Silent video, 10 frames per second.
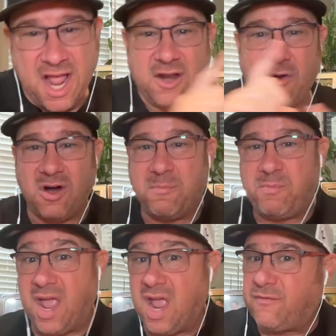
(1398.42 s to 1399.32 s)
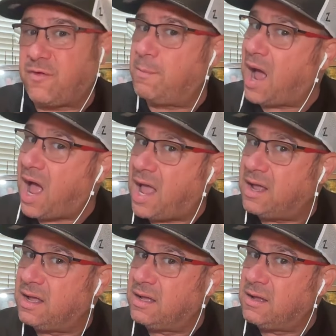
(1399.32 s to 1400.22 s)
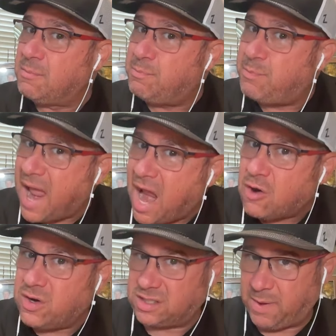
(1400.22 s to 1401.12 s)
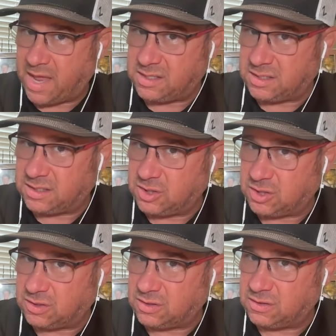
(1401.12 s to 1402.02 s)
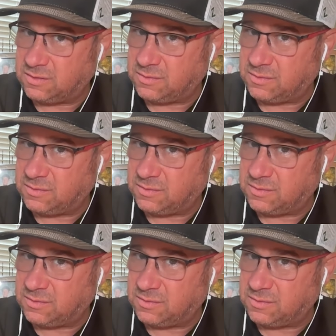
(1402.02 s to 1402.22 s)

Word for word: in order to pay for my parents' bad decisions?